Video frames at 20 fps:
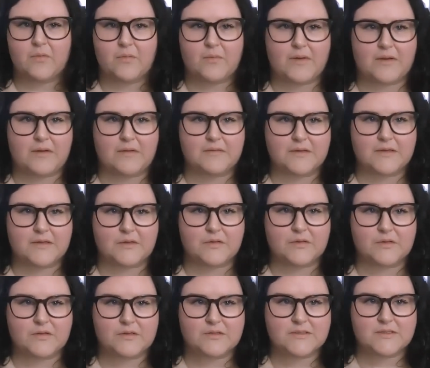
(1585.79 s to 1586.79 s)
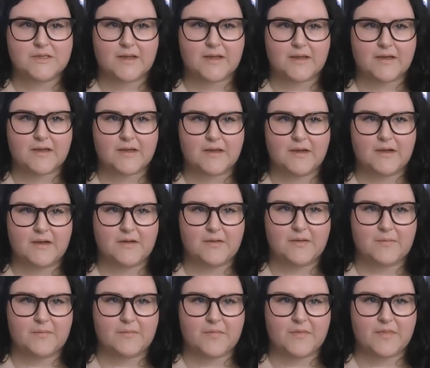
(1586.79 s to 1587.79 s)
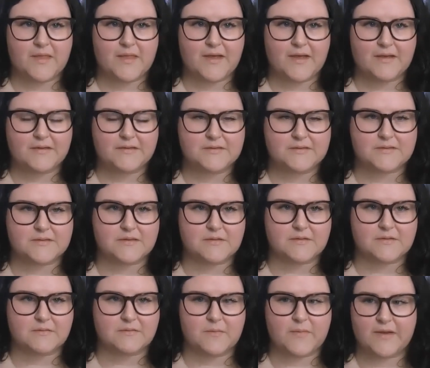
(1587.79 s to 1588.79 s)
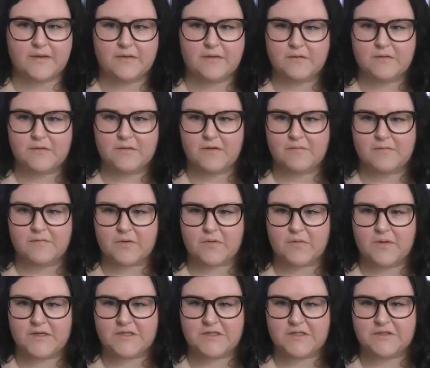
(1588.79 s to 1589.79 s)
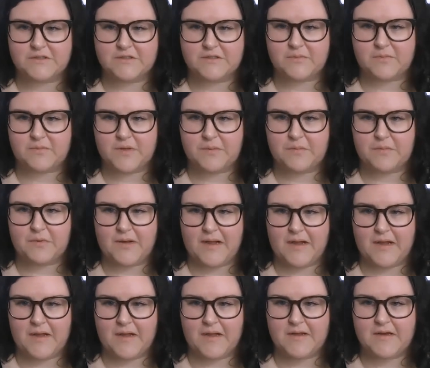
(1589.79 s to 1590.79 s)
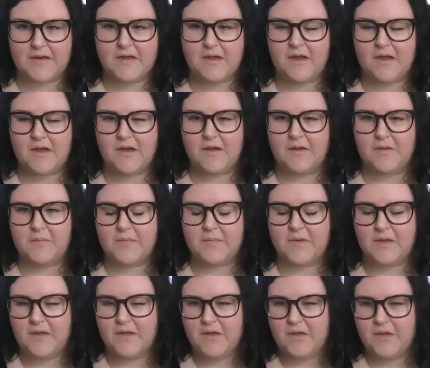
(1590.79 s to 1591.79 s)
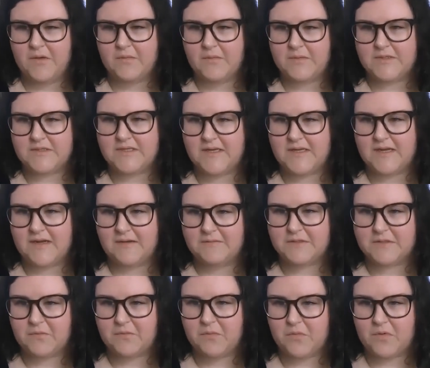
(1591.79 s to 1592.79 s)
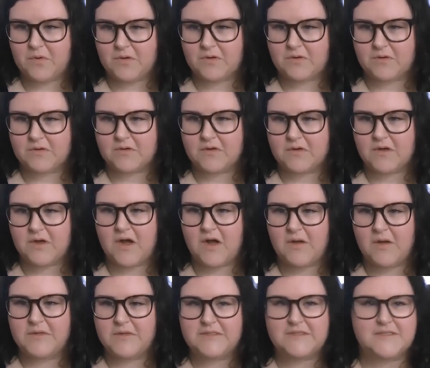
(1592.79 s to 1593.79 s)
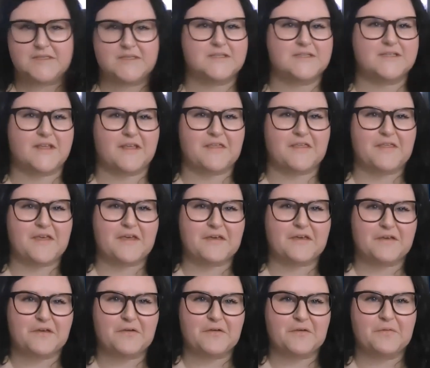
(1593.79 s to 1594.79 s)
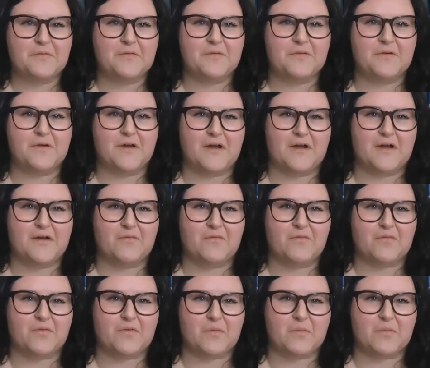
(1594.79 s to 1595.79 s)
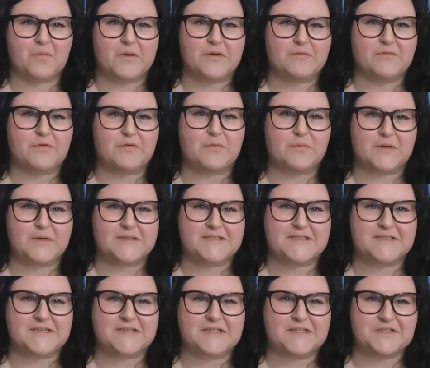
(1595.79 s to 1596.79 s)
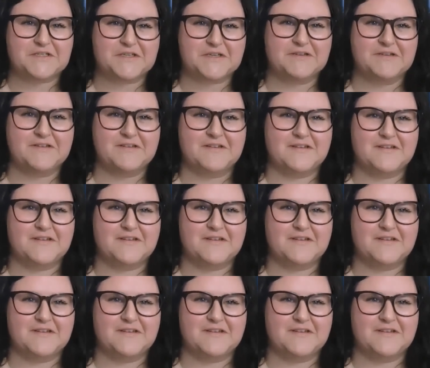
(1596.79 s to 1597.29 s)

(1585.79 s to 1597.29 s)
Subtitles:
Well, it looks like that is the remainder of the questions that people had. We did have some more comments to say thank you for a wonderful presentation.